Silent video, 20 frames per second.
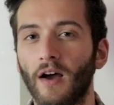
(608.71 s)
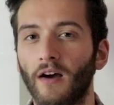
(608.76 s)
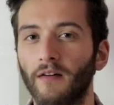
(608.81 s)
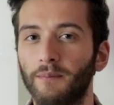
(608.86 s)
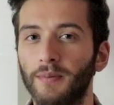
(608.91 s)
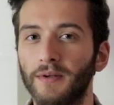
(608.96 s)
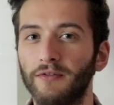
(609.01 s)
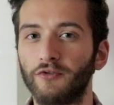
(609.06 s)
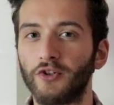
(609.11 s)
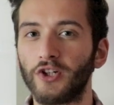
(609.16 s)

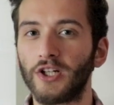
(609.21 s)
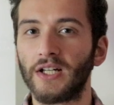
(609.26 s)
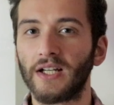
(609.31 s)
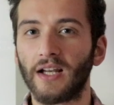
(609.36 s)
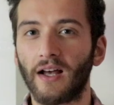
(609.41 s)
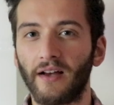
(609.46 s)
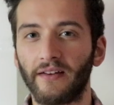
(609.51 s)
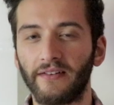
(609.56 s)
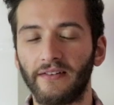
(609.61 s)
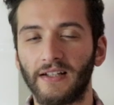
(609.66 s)
I've been
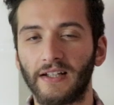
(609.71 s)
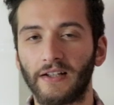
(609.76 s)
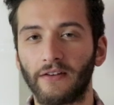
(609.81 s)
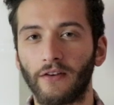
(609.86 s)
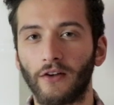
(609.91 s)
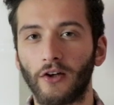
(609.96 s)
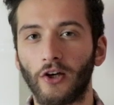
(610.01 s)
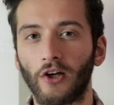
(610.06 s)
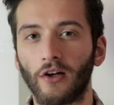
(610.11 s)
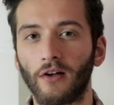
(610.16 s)
realizing
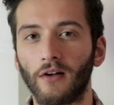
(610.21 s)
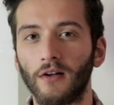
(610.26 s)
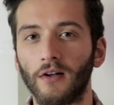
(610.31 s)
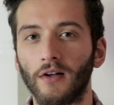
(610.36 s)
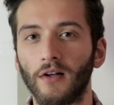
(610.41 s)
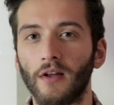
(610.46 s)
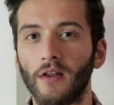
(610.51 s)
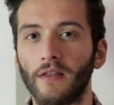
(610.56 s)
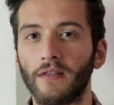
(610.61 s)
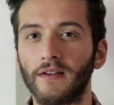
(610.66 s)
that
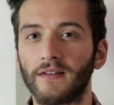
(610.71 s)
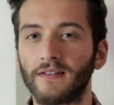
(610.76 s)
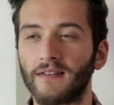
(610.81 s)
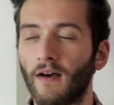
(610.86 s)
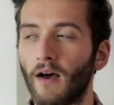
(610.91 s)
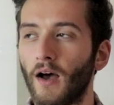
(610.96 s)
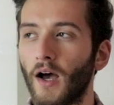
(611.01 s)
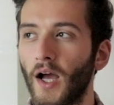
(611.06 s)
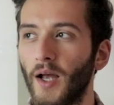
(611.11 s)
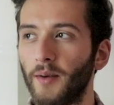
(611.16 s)
the
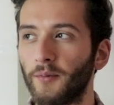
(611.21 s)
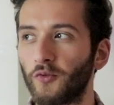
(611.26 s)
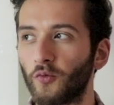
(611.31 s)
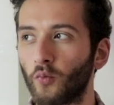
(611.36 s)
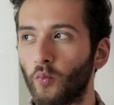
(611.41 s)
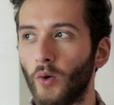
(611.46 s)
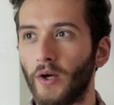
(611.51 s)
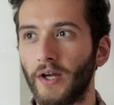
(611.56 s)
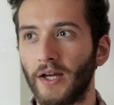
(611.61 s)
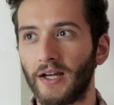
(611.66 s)

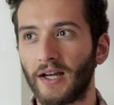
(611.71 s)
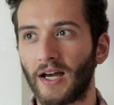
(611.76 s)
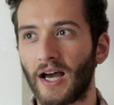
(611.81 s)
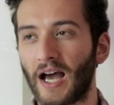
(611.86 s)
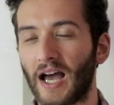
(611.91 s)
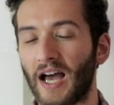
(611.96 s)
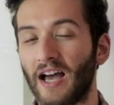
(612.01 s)
times where I